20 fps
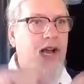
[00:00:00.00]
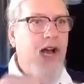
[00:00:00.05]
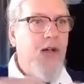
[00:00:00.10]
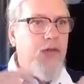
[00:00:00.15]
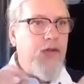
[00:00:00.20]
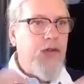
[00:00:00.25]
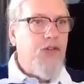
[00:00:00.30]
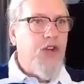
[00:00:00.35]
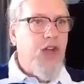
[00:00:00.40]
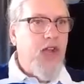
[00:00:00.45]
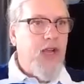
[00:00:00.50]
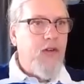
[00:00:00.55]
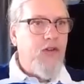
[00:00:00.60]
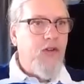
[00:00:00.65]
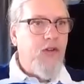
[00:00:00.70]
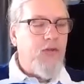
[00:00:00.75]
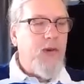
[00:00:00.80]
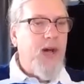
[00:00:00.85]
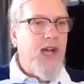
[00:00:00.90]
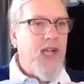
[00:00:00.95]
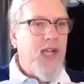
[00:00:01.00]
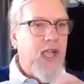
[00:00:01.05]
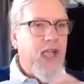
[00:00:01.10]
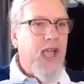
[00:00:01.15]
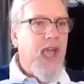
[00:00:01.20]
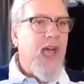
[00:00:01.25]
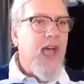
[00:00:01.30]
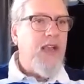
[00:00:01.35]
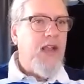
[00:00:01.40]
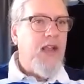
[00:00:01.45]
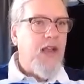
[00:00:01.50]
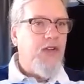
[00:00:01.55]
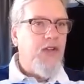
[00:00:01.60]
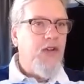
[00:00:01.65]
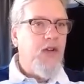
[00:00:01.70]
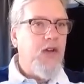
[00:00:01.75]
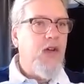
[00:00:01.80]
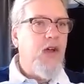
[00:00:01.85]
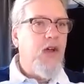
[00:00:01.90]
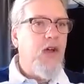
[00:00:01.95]
out the changes by
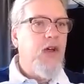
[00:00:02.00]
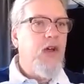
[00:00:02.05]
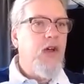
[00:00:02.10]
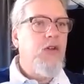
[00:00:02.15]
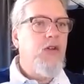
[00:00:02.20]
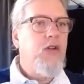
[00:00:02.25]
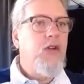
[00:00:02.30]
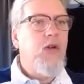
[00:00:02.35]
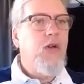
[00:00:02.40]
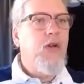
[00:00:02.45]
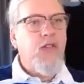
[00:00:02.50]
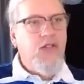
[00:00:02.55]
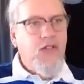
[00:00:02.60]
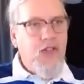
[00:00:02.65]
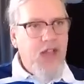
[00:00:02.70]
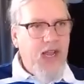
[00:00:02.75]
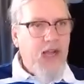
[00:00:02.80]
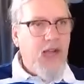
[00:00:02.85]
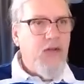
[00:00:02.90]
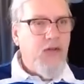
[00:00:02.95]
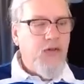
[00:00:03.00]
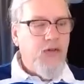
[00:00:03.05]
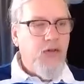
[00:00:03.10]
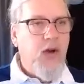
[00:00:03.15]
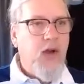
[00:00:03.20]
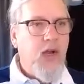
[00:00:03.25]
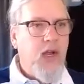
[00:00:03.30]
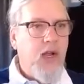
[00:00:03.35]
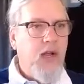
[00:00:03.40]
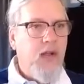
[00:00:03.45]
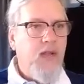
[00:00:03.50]
concatenation to the second string.